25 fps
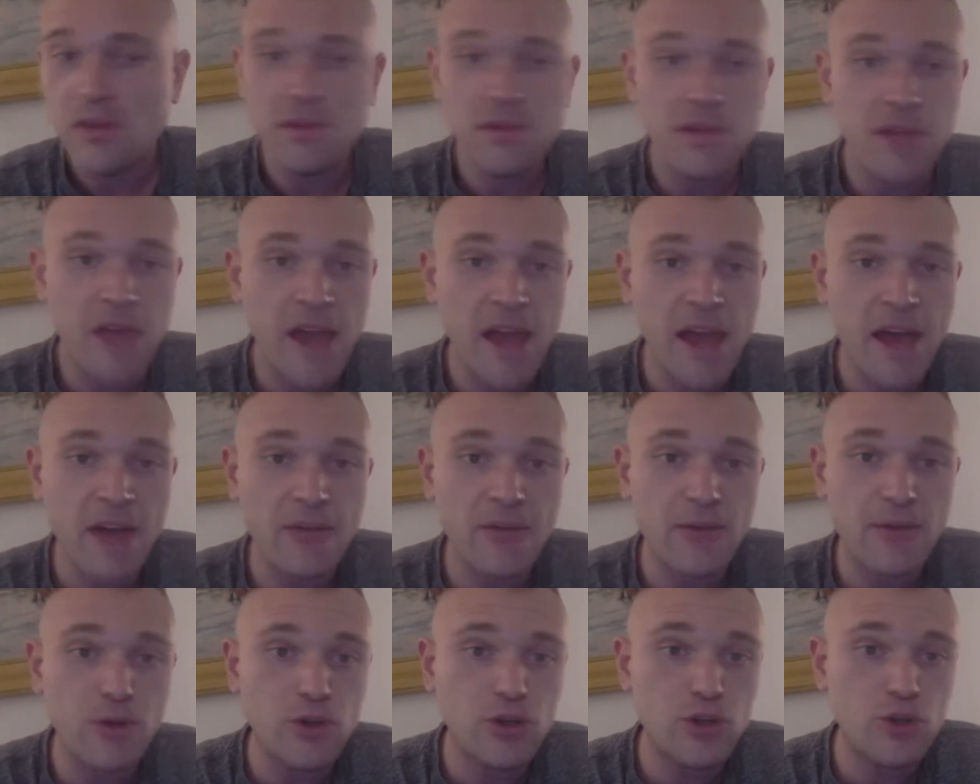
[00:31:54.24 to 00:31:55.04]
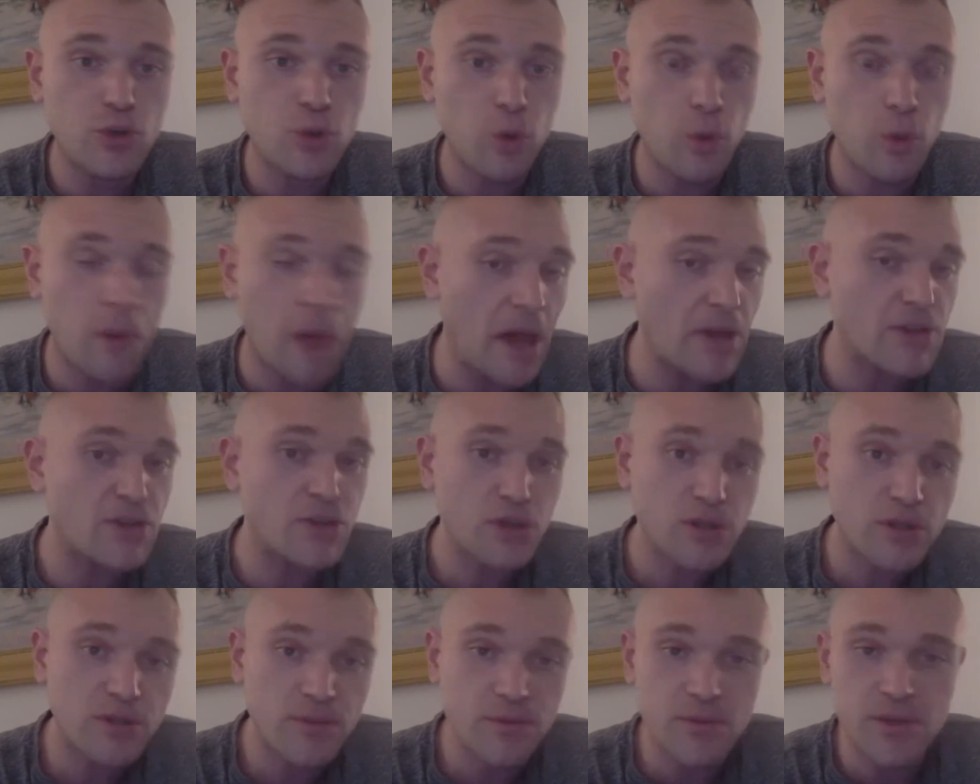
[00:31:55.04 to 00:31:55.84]
they have school
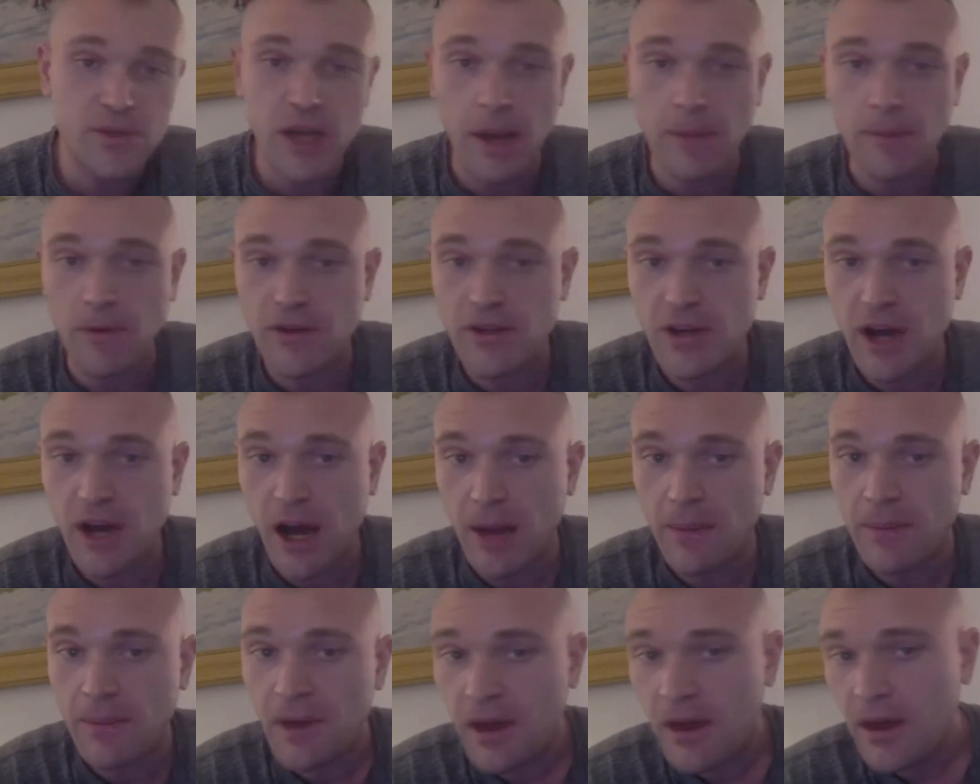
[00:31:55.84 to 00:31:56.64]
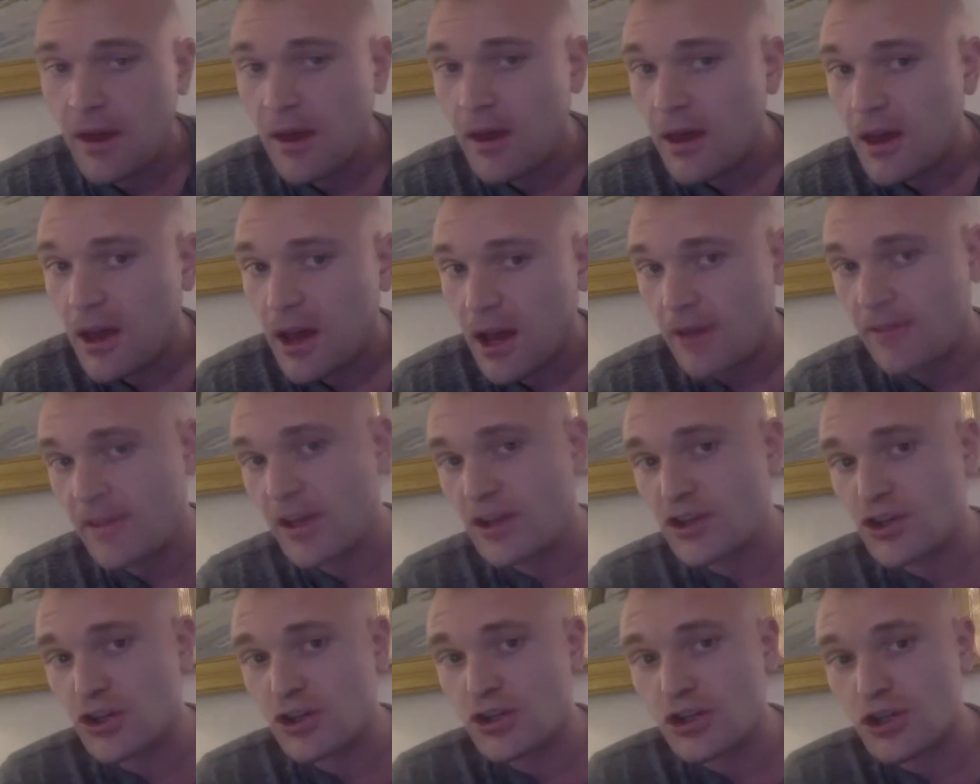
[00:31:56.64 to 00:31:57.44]
massacres from time to time, and
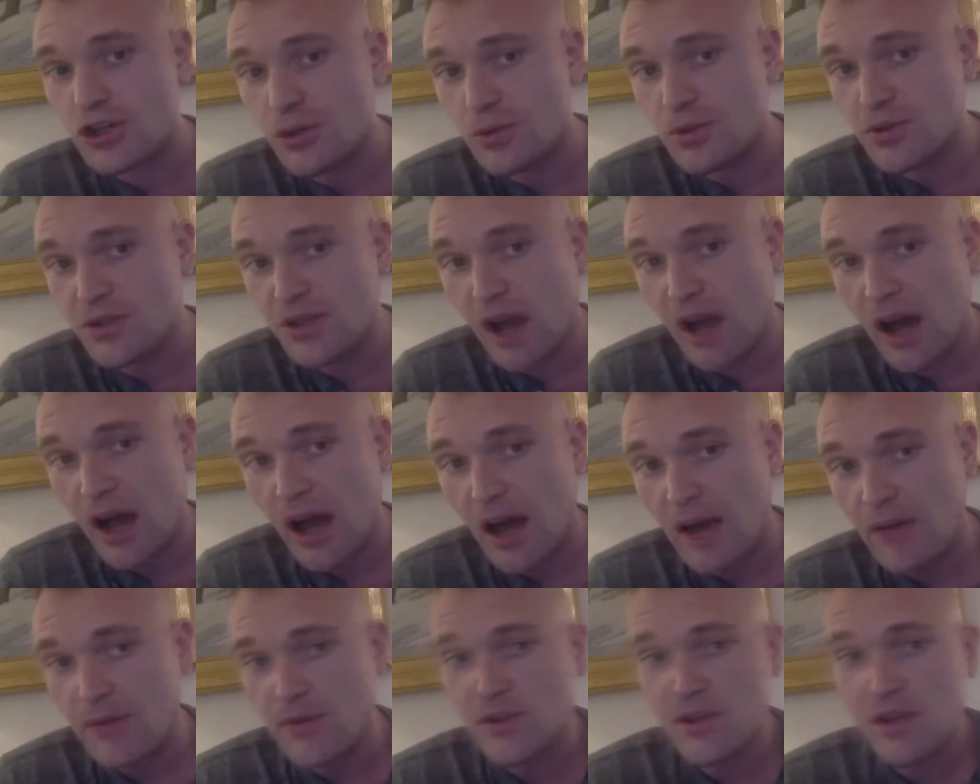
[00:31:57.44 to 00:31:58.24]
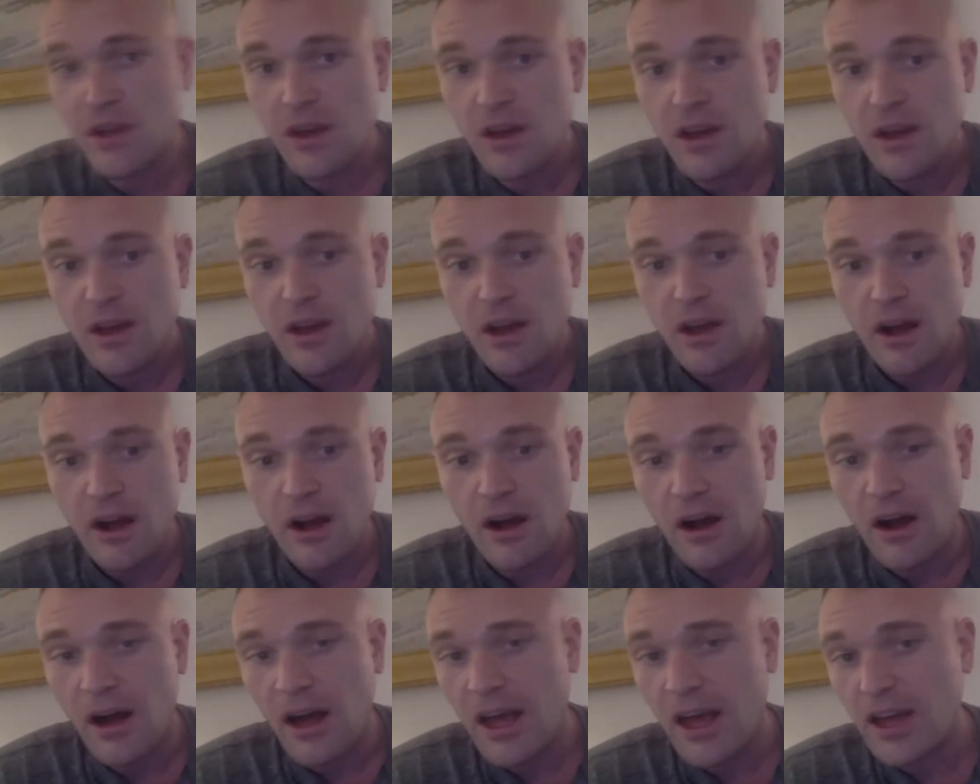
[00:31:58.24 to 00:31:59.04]
they just use knives.
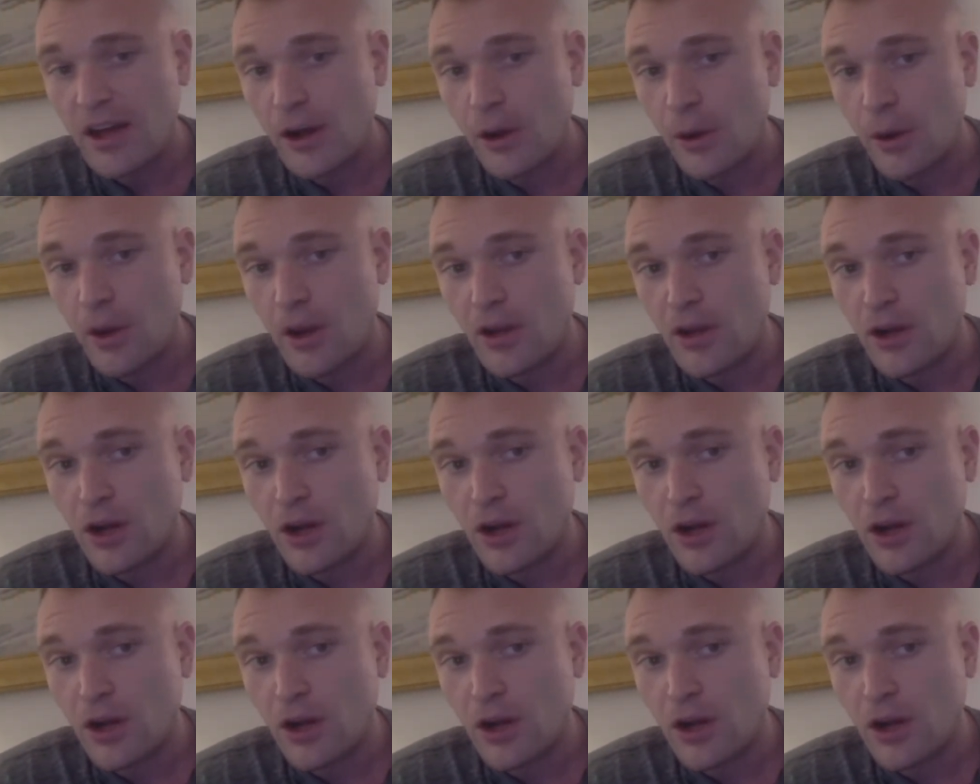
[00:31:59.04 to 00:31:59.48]
Uh, you know, in